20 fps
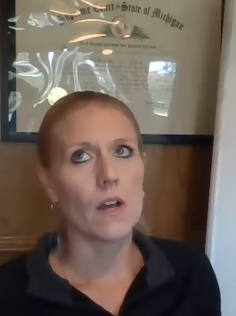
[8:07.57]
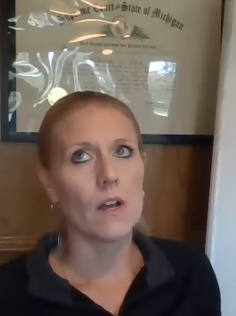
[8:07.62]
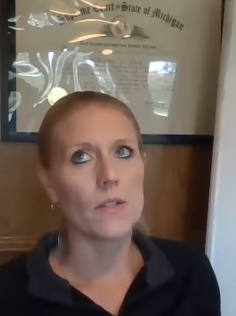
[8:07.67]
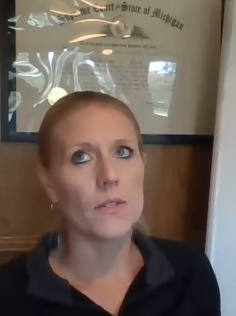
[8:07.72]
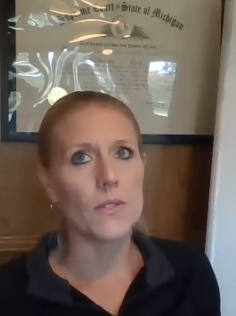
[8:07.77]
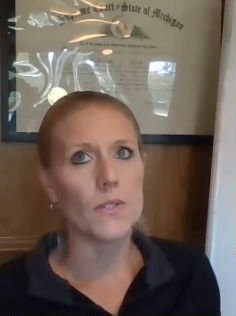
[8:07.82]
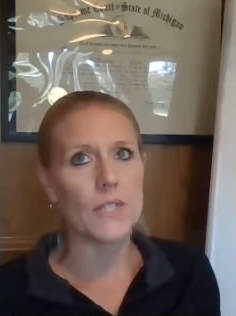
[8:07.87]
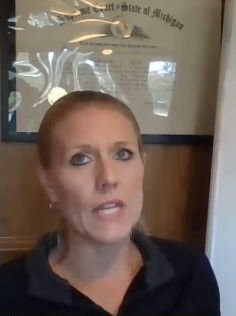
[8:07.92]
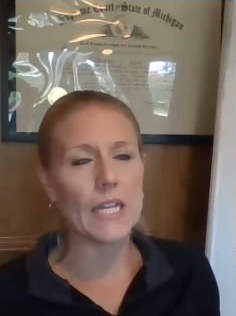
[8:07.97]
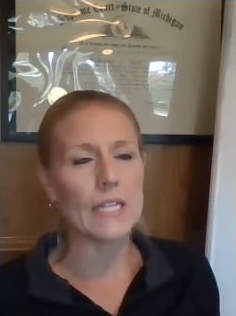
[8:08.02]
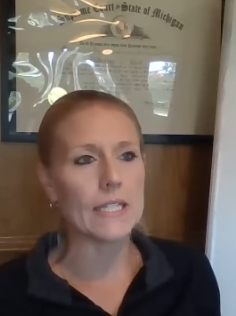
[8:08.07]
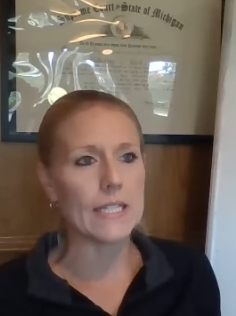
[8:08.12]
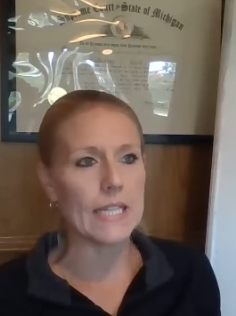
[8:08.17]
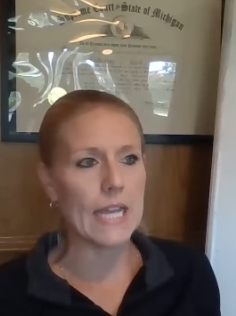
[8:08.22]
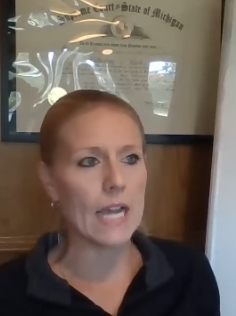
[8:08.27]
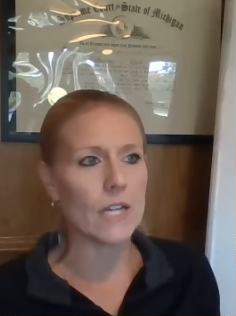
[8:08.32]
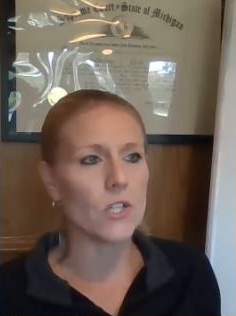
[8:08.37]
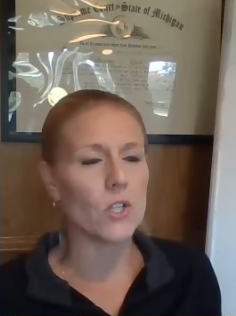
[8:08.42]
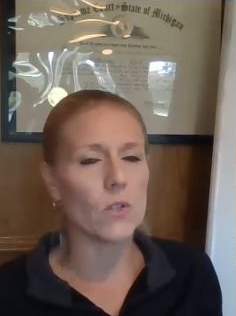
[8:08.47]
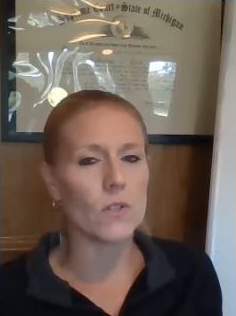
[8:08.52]
state
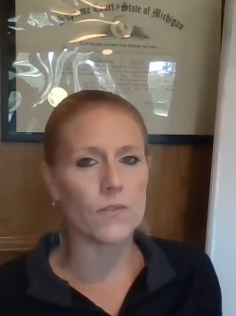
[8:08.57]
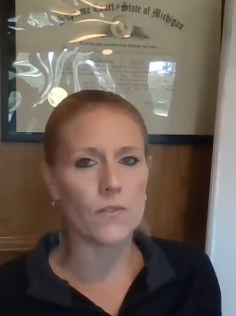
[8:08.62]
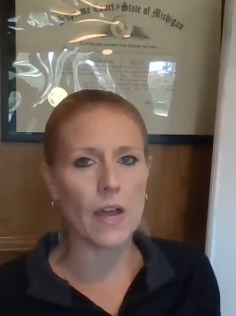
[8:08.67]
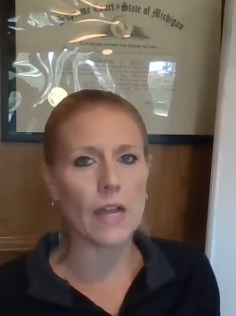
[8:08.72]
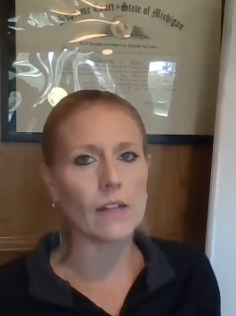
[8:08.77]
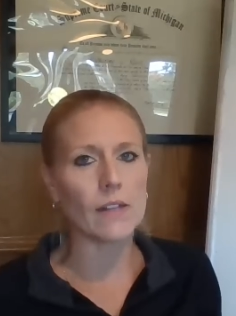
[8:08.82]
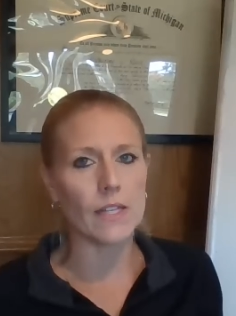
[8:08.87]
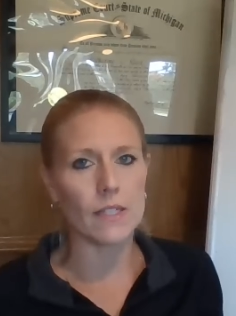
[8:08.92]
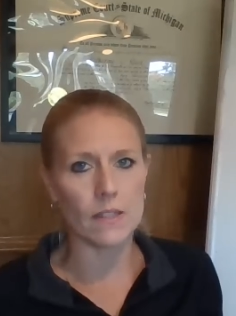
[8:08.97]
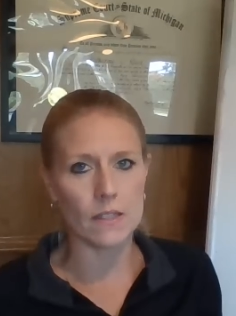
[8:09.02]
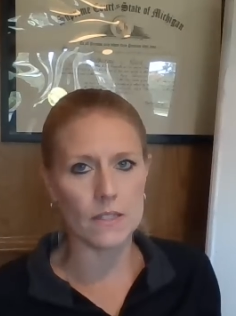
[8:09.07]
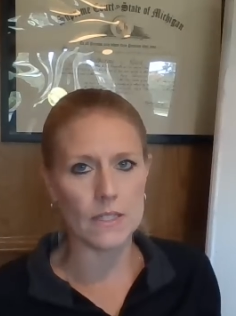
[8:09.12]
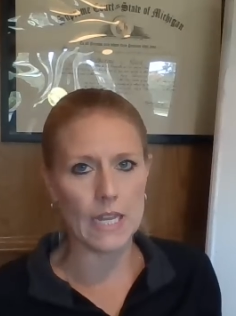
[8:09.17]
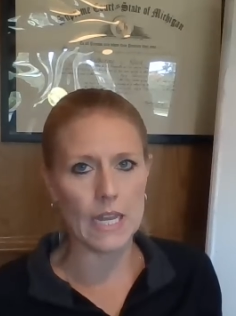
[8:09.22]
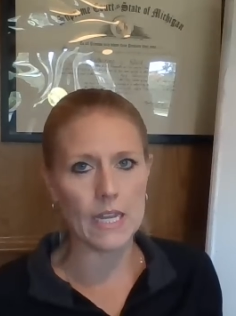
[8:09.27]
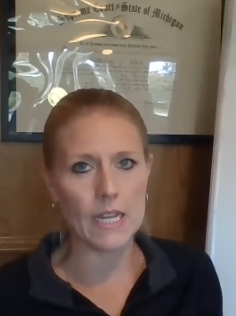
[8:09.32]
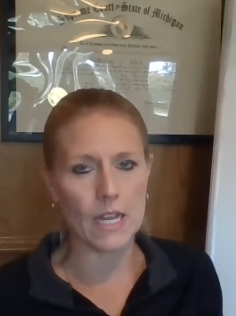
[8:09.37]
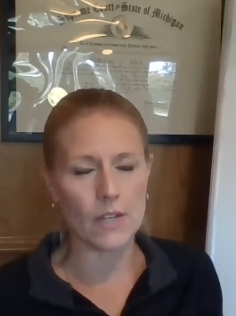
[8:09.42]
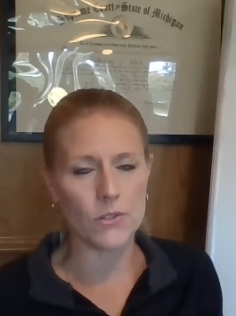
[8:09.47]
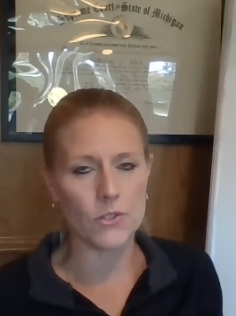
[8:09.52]
statutes violate the
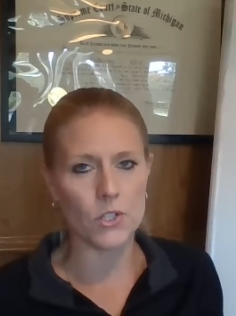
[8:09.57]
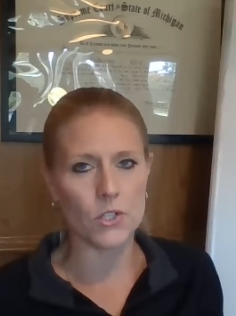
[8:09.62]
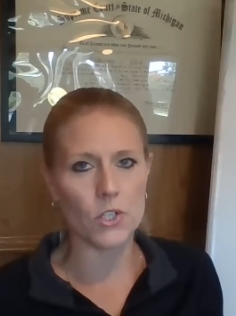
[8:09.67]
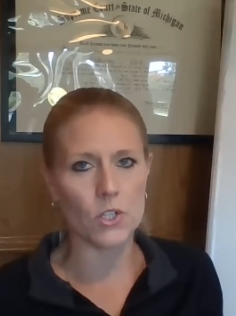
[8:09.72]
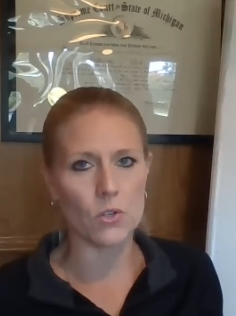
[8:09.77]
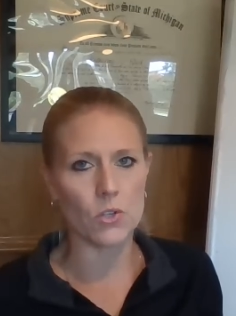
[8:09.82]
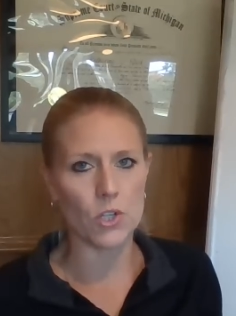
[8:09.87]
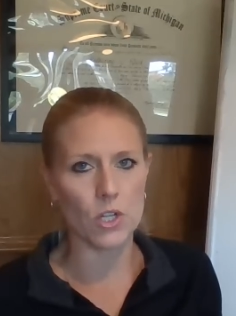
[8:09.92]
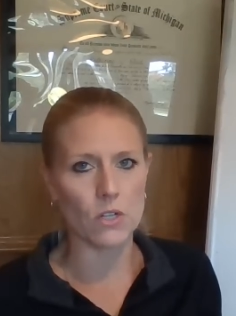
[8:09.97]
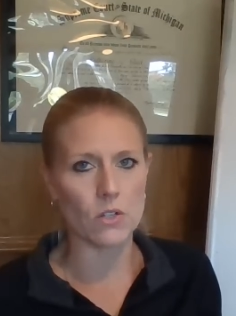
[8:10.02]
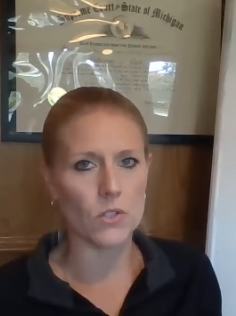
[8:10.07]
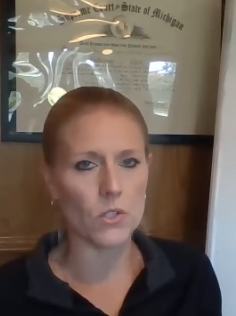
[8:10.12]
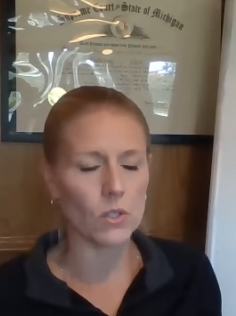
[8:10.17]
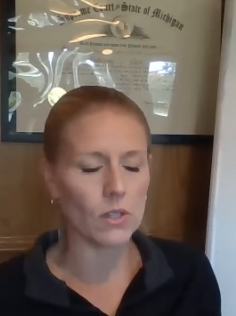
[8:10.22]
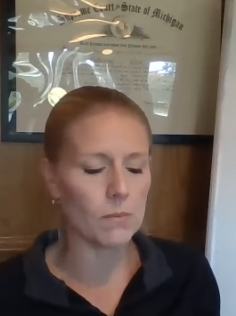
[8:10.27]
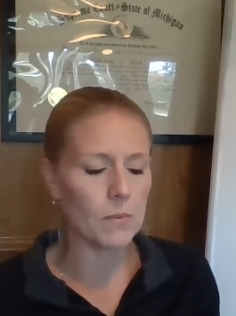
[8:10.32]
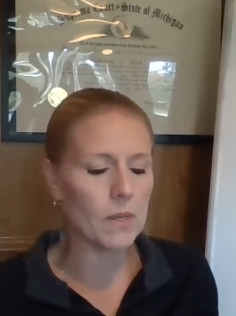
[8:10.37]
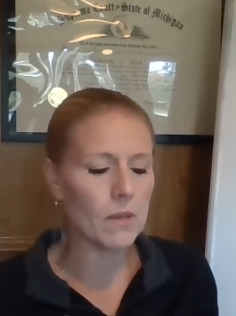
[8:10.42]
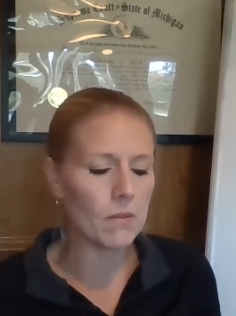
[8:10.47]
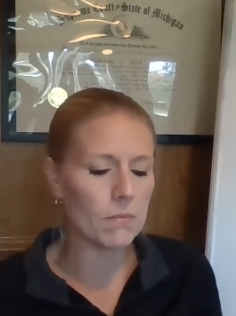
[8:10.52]
state constitution. So
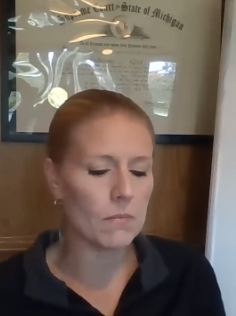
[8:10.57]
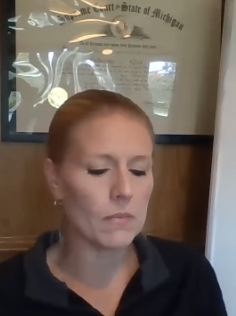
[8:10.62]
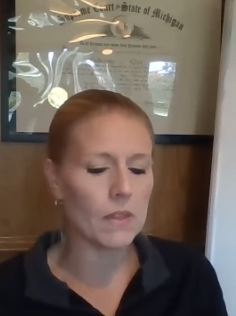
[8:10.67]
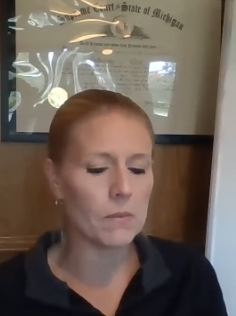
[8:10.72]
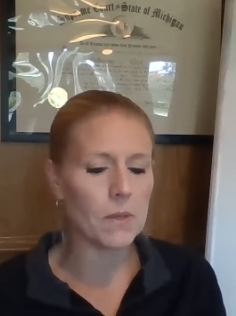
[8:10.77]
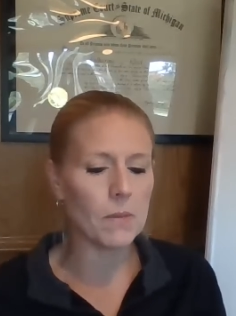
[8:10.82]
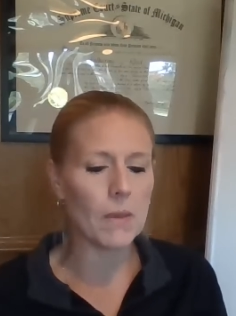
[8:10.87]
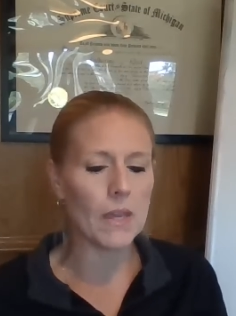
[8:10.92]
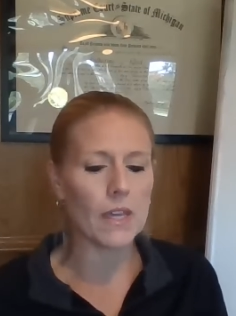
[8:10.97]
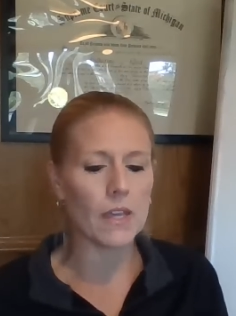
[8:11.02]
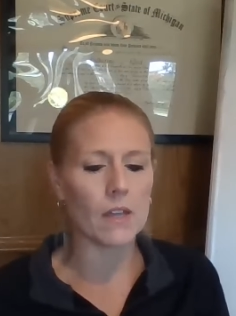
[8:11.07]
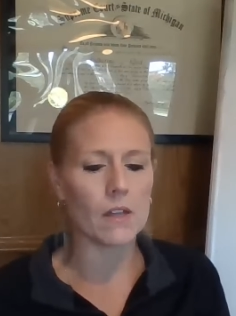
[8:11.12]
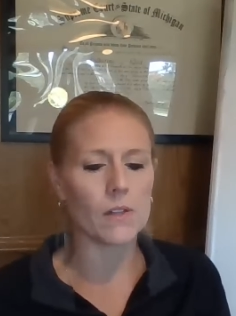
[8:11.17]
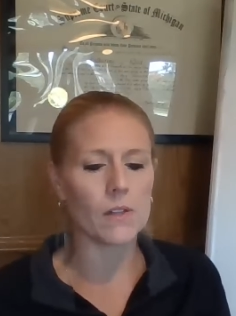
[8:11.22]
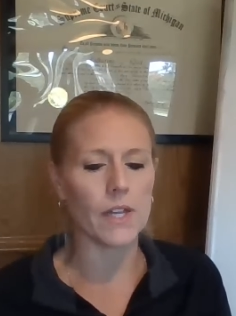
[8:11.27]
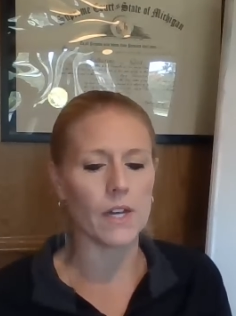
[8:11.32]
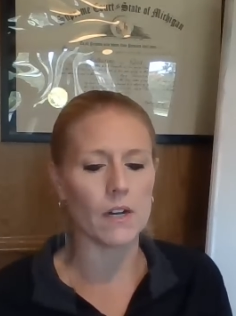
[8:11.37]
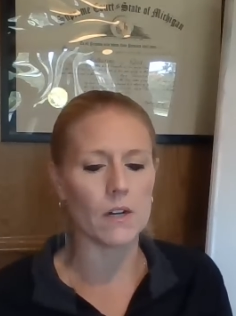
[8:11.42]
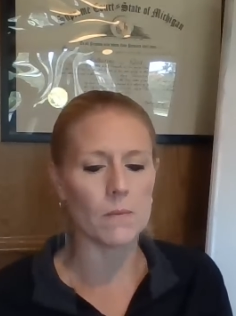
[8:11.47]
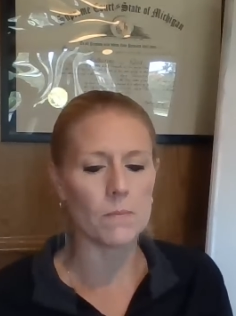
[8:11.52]
let me make it
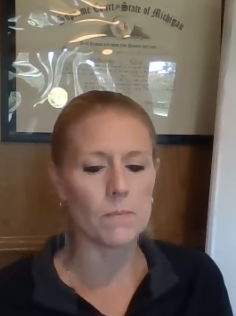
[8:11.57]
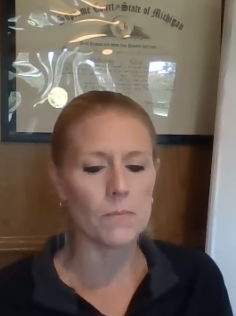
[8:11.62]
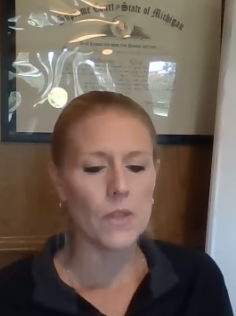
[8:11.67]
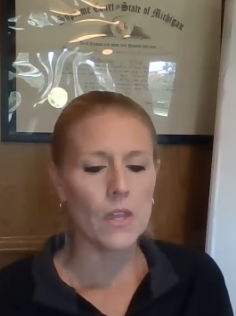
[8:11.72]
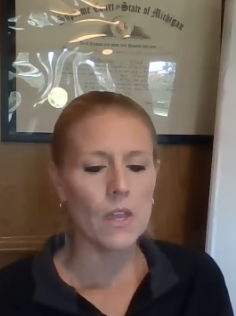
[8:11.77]
clear.